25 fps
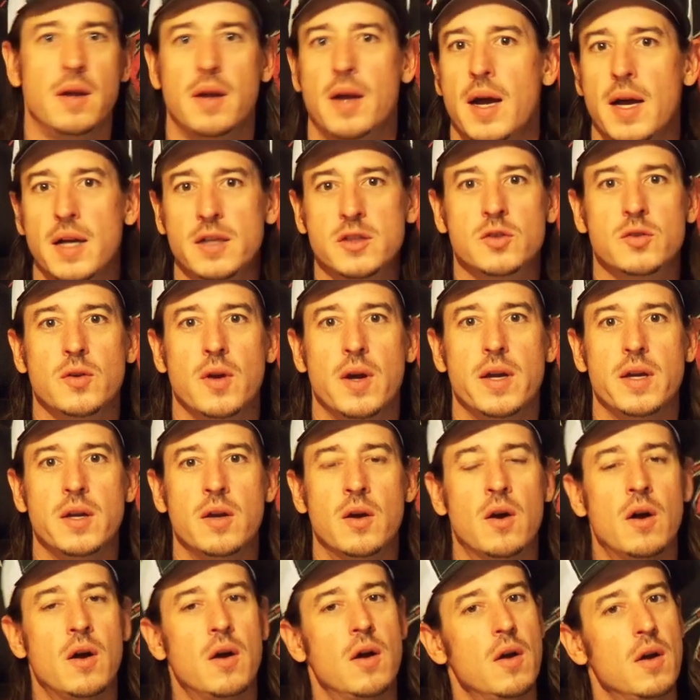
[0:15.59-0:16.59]
That's right,
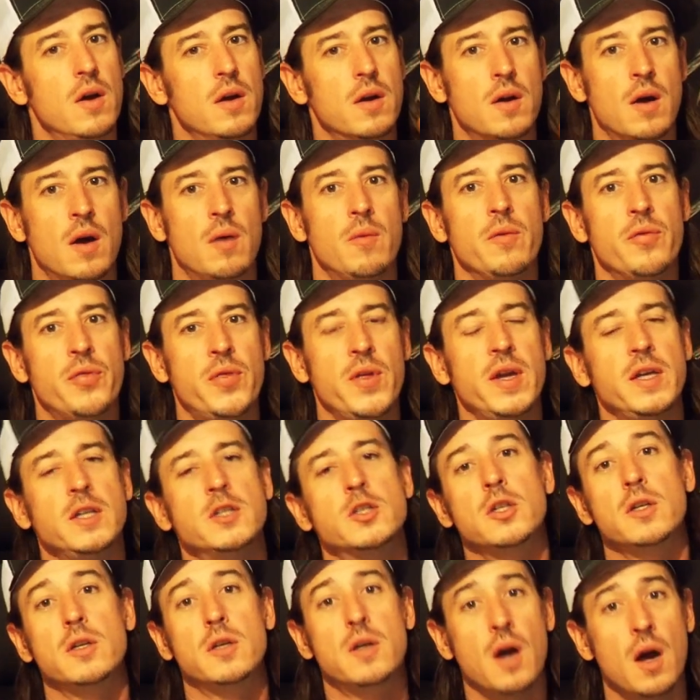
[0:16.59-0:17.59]
y'all. A couple
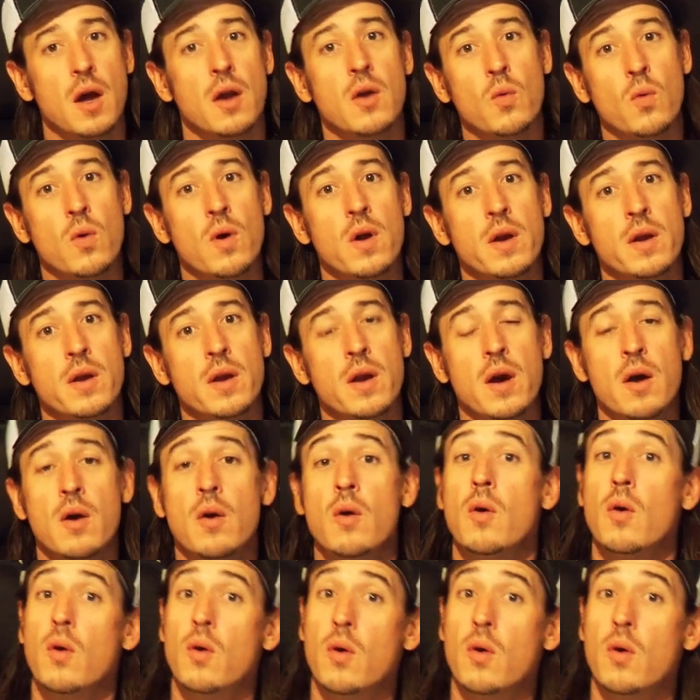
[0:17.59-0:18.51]
things you're gonna wanna know,